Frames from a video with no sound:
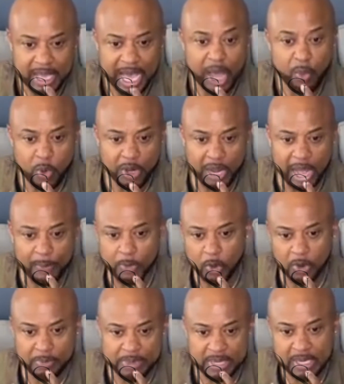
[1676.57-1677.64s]
I'm
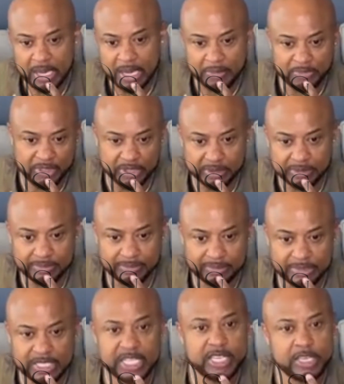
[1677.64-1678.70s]
going to become the
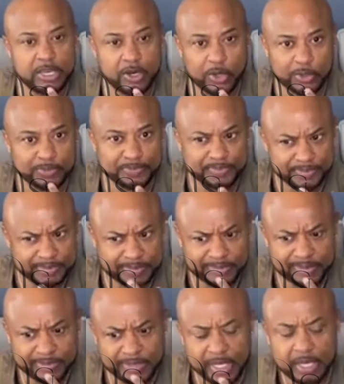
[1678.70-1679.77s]
CEO.
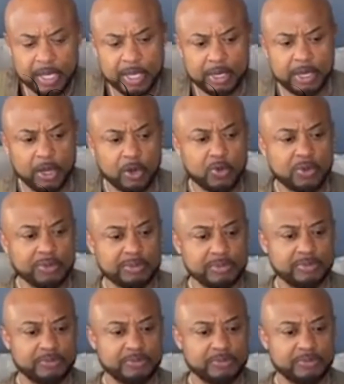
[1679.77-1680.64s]
No.